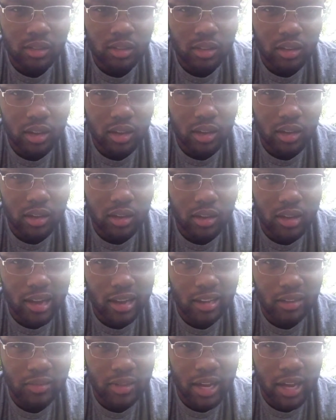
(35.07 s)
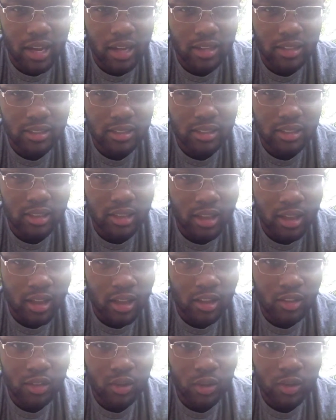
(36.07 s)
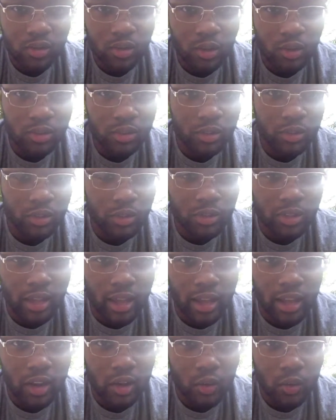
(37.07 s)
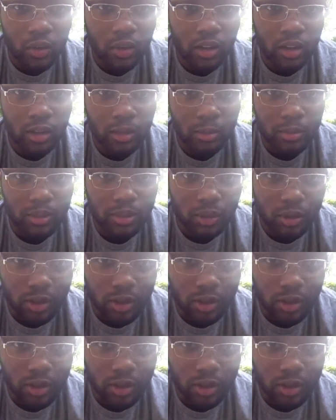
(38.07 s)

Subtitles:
Olive 9s. So those are the only two shoes I had growing up. So